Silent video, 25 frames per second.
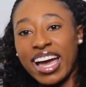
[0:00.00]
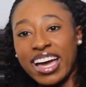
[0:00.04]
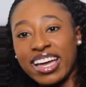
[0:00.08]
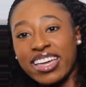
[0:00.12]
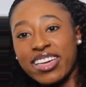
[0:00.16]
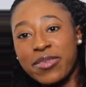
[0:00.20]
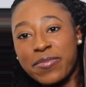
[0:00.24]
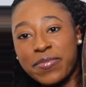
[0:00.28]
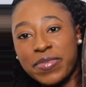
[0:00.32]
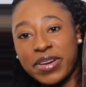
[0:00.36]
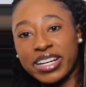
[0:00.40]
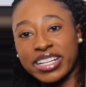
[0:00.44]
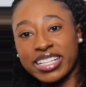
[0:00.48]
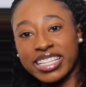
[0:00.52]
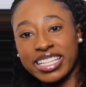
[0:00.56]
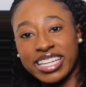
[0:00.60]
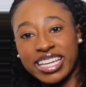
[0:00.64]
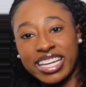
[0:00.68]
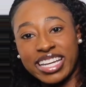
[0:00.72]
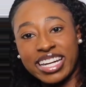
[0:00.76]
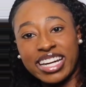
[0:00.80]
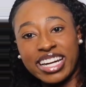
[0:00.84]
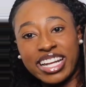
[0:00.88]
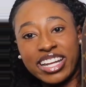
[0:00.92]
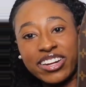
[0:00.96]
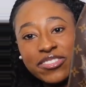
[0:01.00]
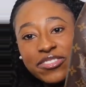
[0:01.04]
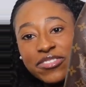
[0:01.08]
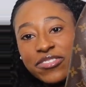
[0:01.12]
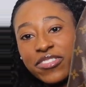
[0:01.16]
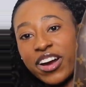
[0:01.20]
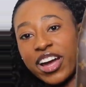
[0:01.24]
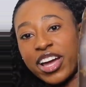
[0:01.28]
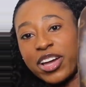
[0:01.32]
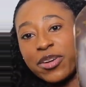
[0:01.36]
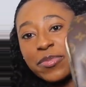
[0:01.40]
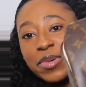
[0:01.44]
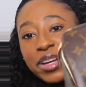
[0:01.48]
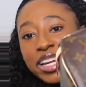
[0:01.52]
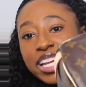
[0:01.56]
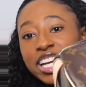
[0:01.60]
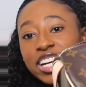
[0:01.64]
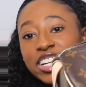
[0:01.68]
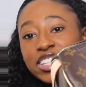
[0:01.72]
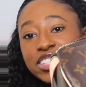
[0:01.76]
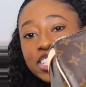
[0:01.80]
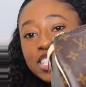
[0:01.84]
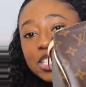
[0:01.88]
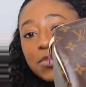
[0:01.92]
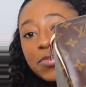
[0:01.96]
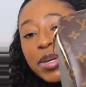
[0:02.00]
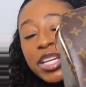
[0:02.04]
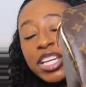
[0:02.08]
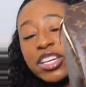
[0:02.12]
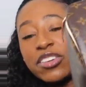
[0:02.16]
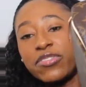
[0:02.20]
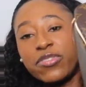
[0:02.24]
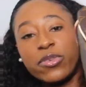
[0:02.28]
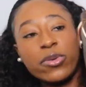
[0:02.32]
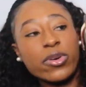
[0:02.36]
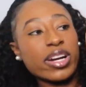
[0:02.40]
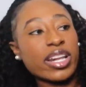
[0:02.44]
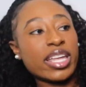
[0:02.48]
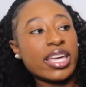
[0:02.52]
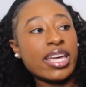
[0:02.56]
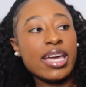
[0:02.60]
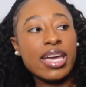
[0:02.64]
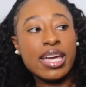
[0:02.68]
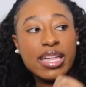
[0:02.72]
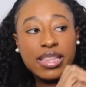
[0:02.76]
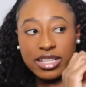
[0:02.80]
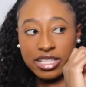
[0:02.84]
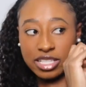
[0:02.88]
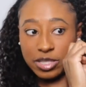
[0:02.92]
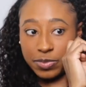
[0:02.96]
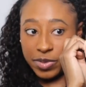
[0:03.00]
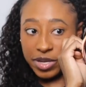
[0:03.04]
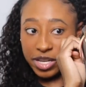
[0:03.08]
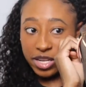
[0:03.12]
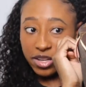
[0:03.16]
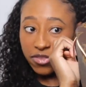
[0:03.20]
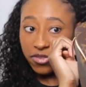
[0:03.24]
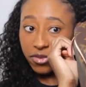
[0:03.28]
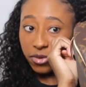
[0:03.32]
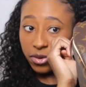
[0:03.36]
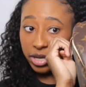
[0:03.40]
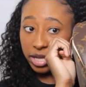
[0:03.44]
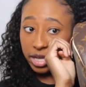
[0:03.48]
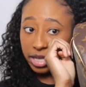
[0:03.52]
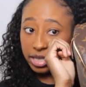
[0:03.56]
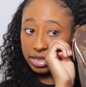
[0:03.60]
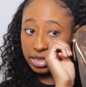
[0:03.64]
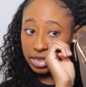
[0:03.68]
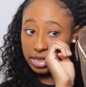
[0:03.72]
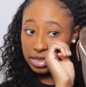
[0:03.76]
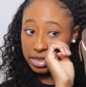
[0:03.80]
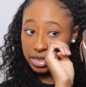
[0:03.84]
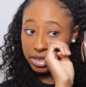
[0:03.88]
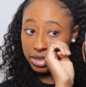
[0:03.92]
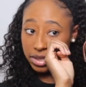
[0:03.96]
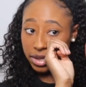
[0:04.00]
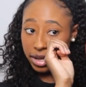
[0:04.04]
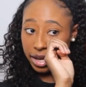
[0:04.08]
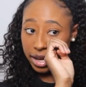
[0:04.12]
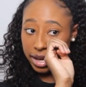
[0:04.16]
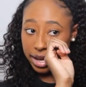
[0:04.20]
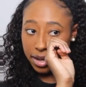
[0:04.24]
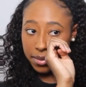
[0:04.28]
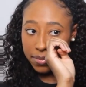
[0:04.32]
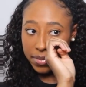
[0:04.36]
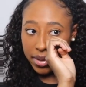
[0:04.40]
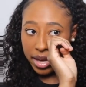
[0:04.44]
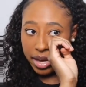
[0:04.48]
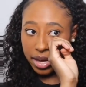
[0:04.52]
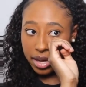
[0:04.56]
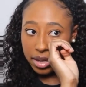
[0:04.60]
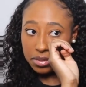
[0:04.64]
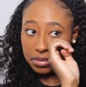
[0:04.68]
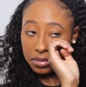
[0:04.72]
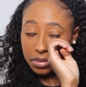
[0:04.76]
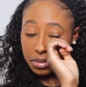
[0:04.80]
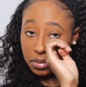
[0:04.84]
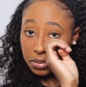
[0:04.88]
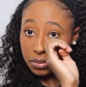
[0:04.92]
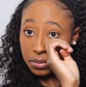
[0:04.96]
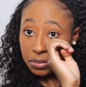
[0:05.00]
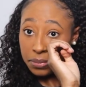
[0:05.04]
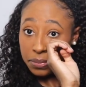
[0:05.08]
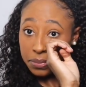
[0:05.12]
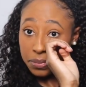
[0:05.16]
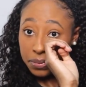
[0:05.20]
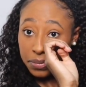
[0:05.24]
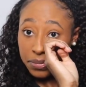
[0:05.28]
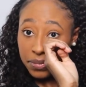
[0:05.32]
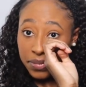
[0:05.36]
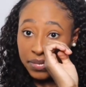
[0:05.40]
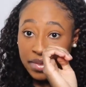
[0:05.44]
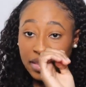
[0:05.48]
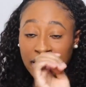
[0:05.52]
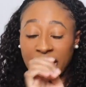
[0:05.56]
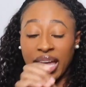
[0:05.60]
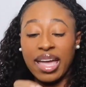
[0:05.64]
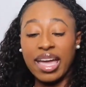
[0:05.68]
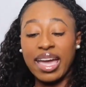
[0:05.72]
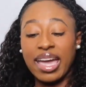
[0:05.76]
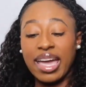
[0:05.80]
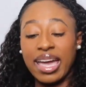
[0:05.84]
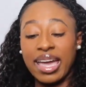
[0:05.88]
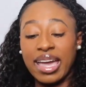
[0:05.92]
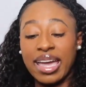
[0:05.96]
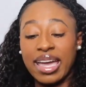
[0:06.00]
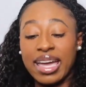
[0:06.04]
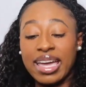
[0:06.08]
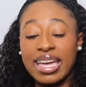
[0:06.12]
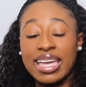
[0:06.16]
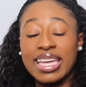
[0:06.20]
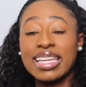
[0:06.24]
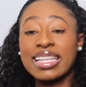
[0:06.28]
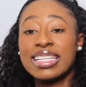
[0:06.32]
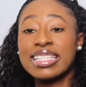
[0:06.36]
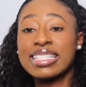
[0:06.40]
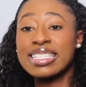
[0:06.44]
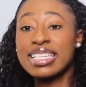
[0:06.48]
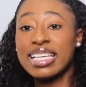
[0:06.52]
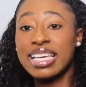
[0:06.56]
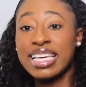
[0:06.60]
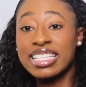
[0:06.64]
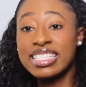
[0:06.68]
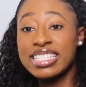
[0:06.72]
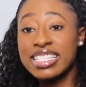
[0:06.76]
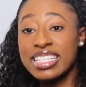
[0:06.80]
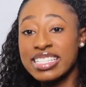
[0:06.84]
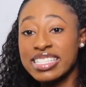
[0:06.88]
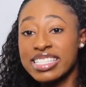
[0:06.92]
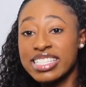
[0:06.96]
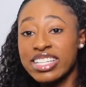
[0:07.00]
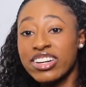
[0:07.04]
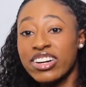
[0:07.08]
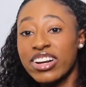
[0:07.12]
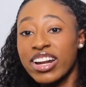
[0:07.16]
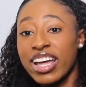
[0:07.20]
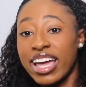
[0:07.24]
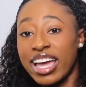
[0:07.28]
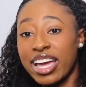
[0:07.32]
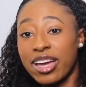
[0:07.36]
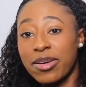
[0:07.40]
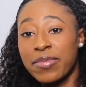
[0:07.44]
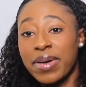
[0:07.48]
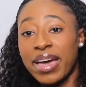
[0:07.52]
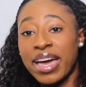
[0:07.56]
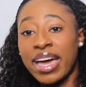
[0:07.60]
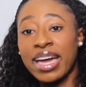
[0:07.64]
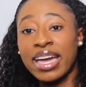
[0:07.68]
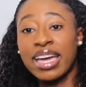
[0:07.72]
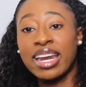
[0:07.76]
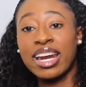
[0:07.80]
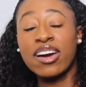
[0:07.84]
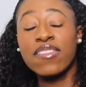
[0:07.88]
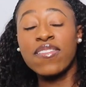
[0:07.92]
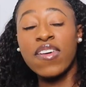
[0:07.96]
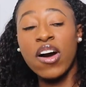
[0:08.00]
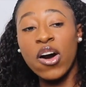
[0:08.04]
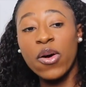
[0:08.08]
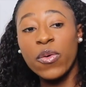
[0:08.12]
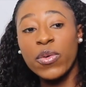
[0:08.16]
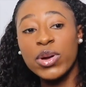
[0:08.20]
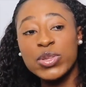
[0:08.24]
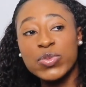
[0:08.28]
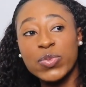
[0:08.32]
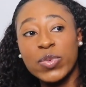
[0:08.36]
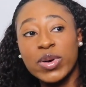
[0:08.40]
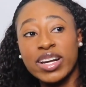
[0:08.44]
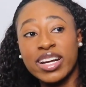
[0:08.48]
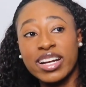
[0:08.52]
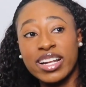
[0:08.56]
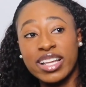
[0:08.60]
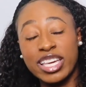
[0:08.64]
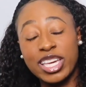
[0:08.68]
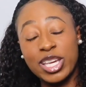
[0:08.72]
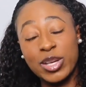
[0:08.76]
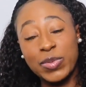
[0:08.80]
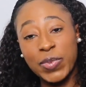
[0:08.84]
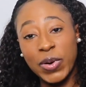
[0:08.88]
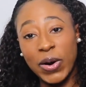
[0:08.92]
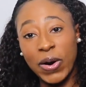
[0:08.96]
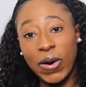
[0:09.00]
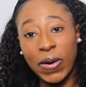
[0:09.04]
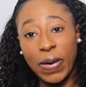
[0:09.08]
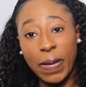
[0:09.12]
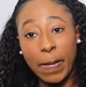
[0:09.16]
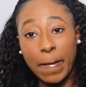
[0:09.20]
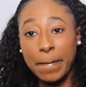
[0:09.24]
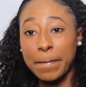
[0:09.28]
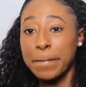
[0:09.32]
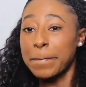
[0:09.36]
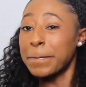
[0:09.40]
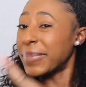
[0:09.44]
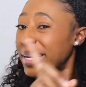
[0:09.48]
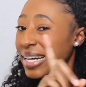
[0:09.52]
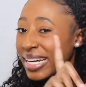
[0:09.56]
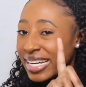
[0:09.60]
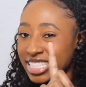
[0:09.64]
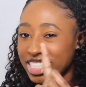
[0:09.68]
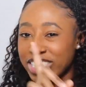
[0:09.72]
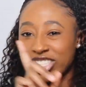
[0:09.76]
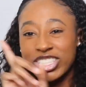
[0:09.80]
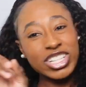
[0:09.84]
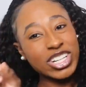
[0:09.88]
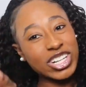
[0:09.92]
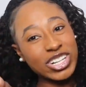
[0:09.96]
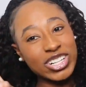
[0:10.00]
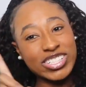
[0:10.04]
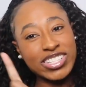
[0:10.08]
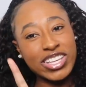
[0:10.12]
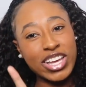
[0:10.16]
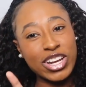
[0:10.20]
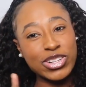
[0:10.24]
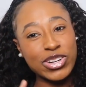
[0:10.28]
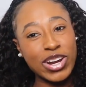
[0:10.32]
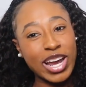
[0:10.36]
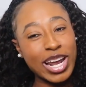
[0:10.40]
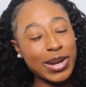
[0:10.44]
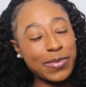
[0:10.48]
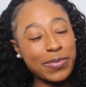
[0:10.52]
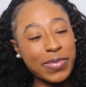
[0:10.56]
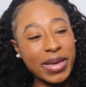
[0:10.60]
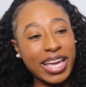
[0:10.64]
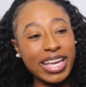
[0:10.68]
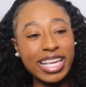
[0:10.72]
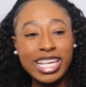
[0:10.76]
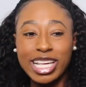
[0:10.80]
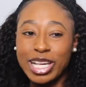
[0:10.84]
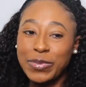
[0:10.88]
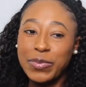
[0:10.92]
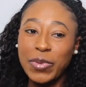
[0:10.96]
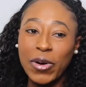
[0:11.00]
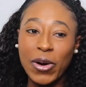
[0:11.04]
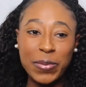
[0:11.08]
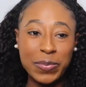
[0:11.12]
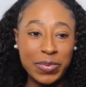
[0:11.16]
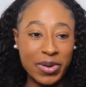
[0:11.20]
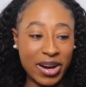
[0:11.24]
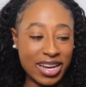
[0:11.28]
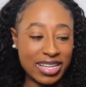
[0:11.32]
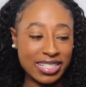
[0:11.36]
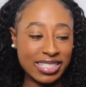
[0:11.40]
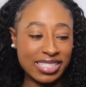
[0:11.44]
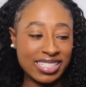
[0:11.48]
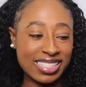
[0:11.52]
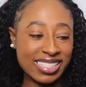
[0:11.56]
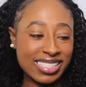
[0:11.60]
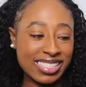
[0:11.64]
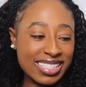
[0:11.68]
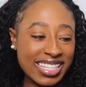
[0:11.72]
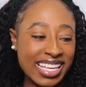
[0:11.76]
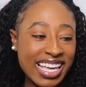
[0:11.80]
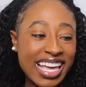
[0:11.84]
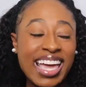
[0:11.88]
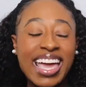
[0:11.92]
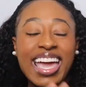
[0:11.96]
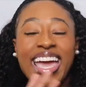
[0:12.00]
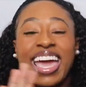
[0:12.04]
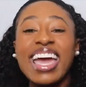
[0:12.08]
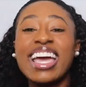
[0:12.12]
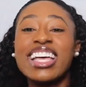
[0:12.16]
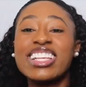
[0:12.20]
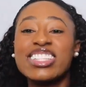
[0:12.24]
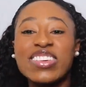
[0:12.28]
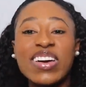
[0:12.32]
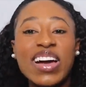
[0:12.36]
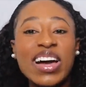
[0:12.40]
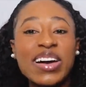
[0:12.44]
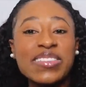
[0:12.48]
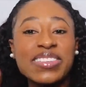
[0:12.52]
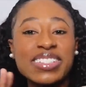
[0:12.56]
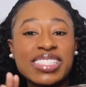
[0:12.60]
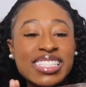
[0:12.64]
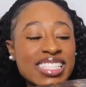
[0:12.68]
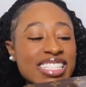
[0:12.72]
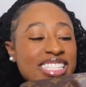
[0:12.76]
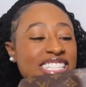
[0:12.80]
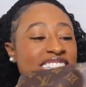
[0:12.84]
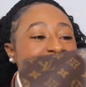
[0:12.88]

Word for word: I can barely get it in frame, but here's the Speedy 40. The Speedy 40 is considered a handbag and it's considered a handbag and I've always wanted a Keepall but your girl's not trying to pay Keepall prices and so I was